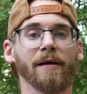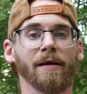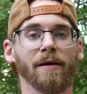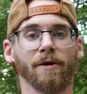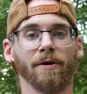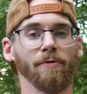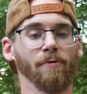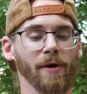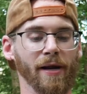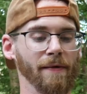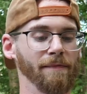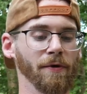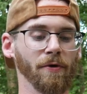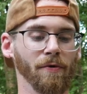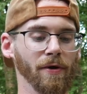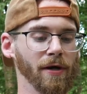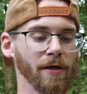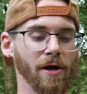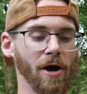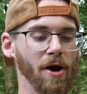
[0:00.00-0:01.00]
or whatever you
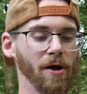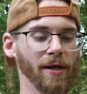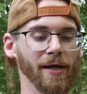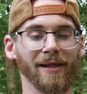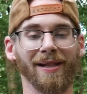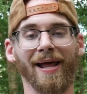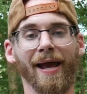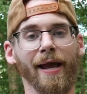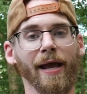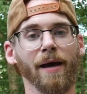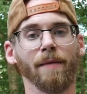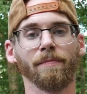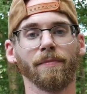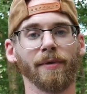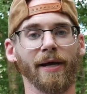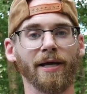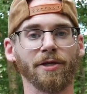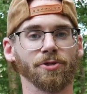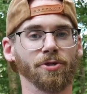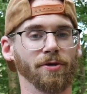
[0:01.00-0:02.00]
want to call it, LAM,
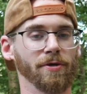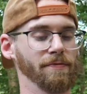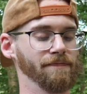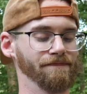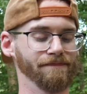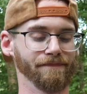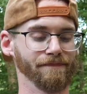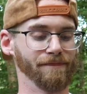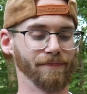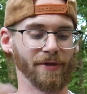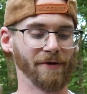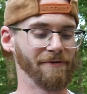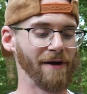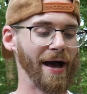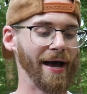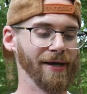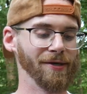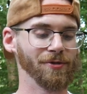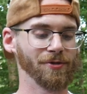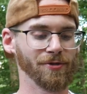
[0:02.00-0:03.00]
laser
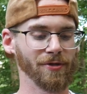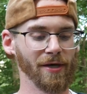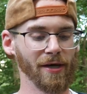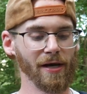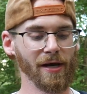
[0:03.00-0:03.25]
device.